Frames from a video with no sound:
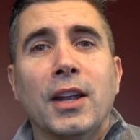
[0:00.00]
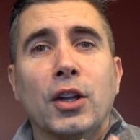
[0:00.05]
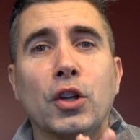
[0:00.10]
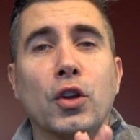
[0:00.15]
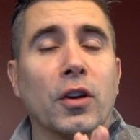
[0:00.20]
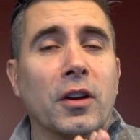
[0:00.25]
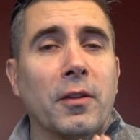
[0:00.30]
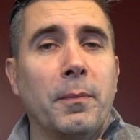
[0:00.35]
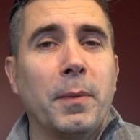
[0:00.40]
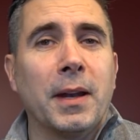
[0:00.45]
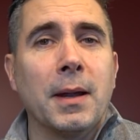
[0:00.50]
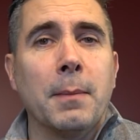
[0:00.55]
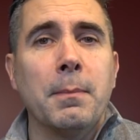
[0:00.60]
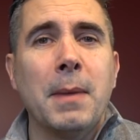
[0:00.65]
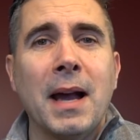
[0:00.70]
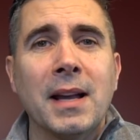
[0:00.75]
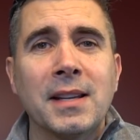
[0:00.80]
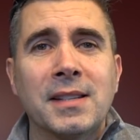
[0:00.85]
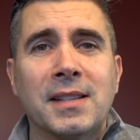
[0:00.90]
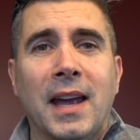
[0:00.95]
Could have been a
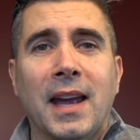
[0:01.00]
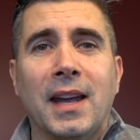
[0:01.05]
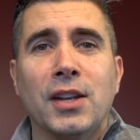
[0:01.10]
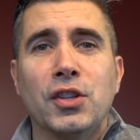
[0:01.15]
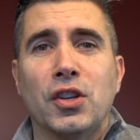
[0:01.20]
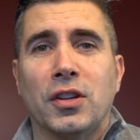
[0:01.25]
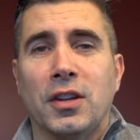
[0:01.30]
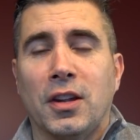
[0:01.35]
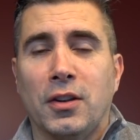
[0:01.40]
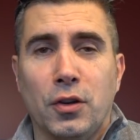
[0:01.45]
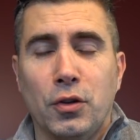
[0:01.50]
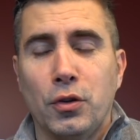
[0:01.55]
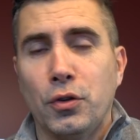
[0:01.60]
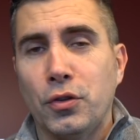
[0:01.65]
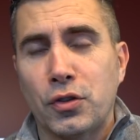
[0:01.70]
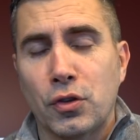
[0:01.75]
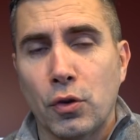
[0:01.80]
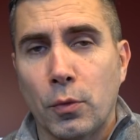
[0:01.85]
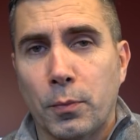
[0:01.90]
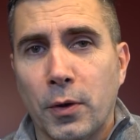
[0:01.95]
Mazda engine in the
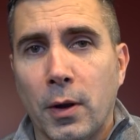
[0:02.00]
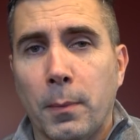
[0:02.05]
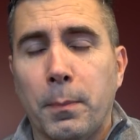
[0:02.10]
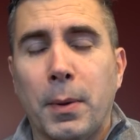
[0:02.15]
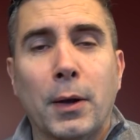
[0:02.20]
new Supra.